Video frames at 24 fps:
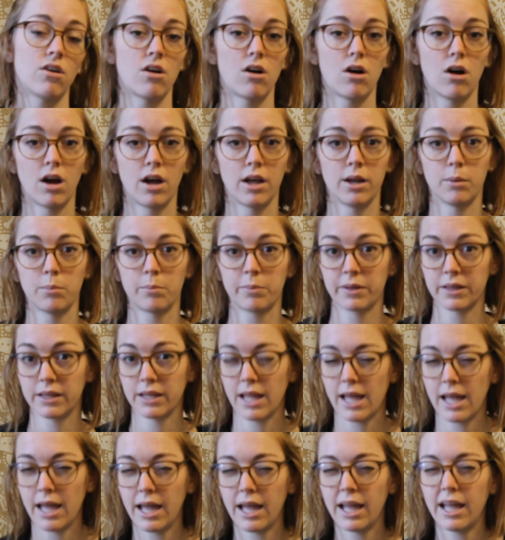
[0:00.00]
on
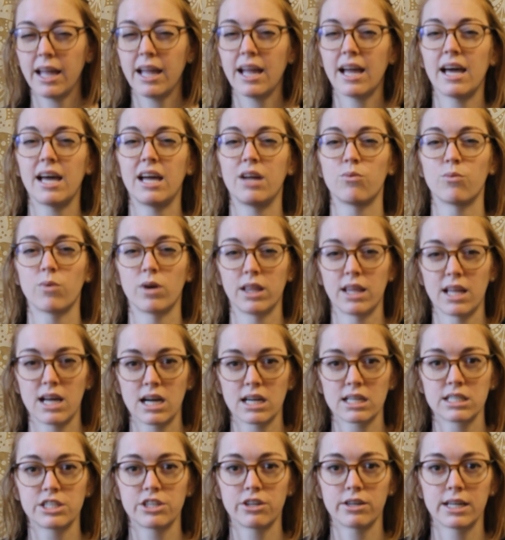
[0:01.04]
play and
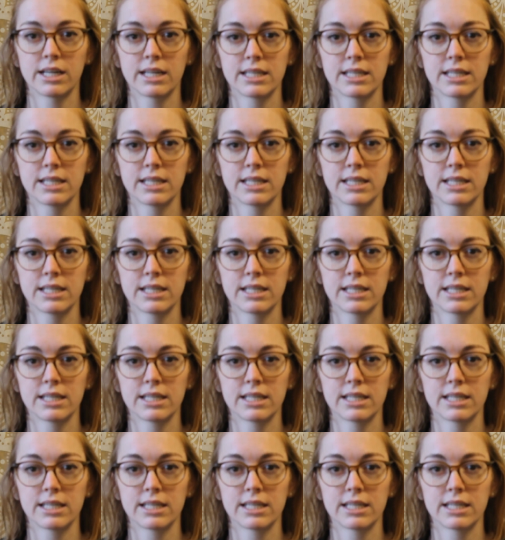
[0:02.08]
relax their